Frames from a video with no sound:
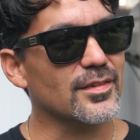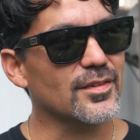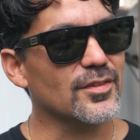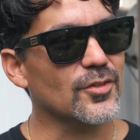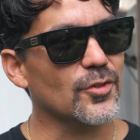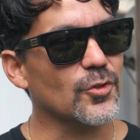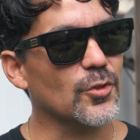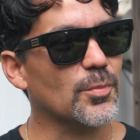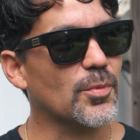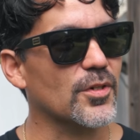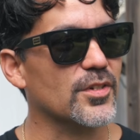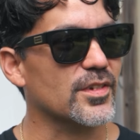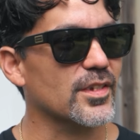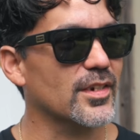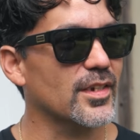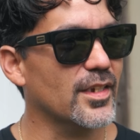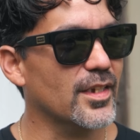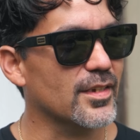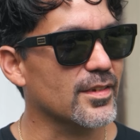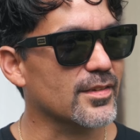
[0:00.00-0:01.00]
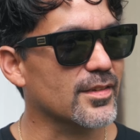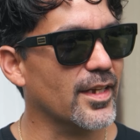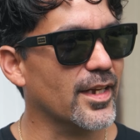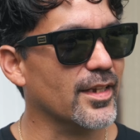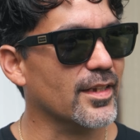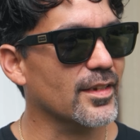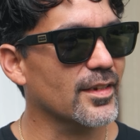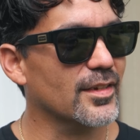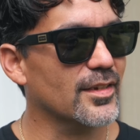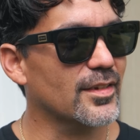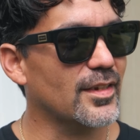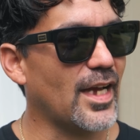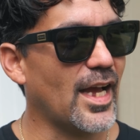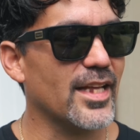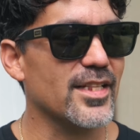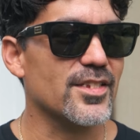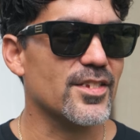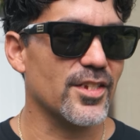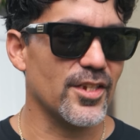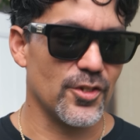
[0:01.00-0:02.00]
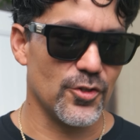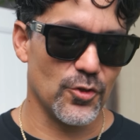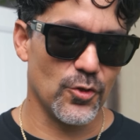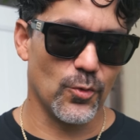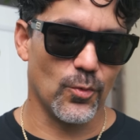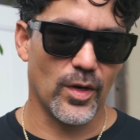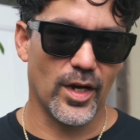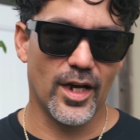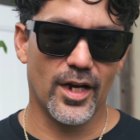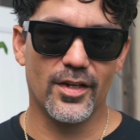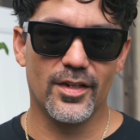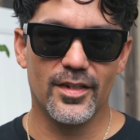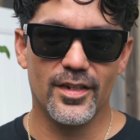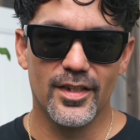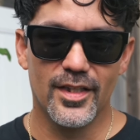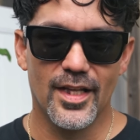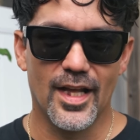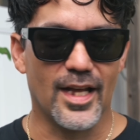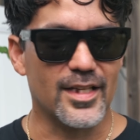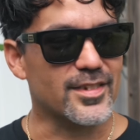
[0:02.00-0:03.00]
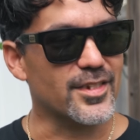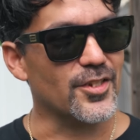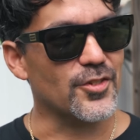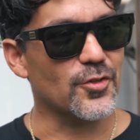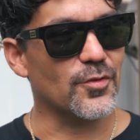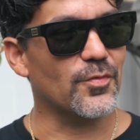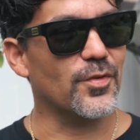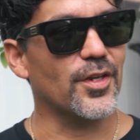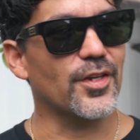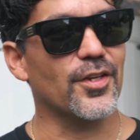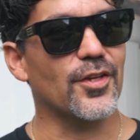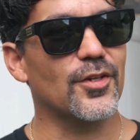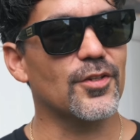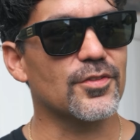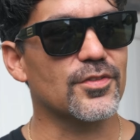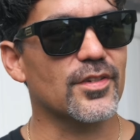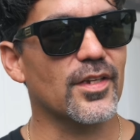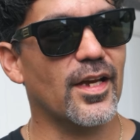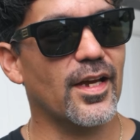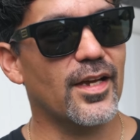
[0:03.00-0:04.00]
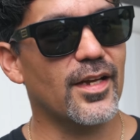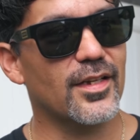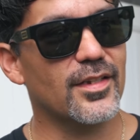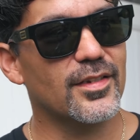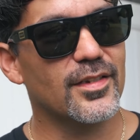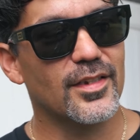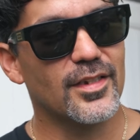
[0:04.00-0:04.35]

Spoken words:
who the person is. Like, I hadn't seen you in a while. I've seen your videos. I